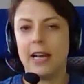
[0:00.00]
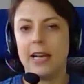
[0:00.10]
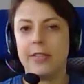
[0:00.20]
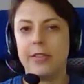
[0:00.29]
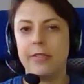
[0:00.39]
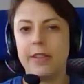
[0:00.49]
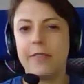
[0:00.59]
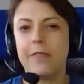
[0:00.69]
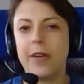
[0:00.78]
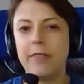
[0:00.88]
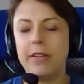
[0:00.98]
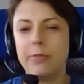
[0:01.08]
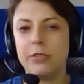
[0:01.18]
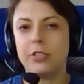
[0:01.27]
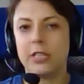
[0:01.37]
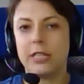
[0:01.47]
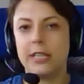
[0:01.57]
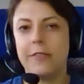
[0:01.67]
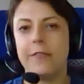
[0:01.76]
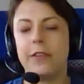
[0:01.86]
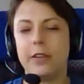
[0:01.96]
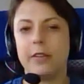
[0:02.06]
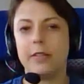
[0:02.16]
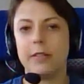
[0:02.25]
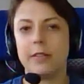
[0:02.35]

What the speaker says: and there is very much a different